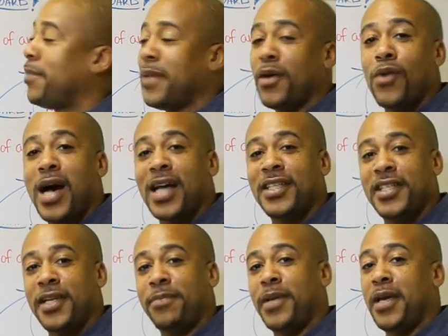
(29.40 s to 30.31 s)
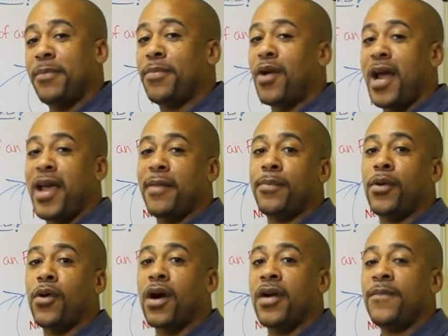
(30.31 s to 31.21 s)
BYGP Brain
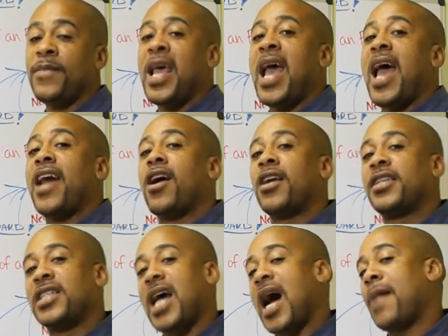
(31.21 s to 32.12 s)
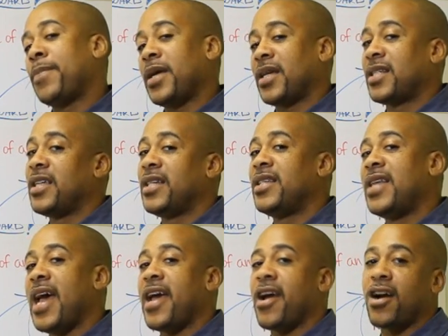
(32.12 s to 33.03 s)
Board, and our topic
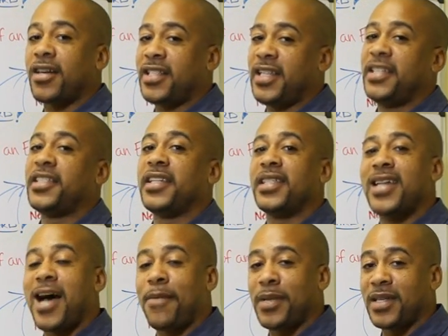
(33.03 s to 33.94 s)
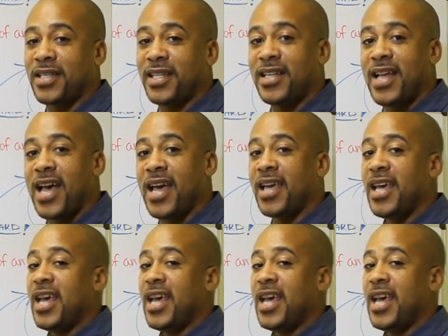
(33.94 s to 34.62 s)
today, our teaching topic today,